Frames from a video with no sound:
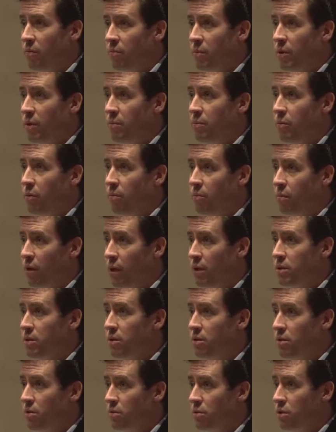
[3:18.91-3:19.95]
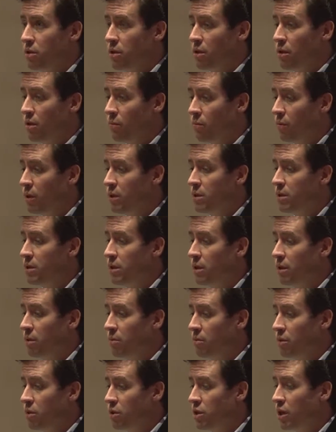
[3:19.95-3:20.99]
of people in prostitution that we see
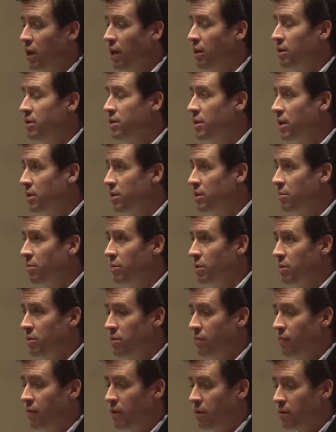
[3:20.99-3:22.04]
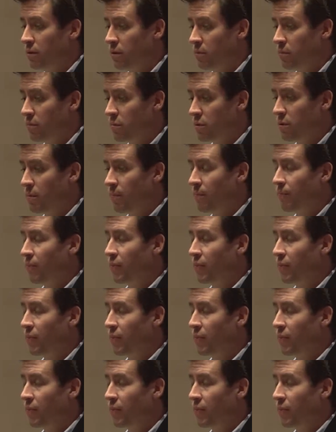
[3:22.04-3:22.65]
were child sex abuse victims.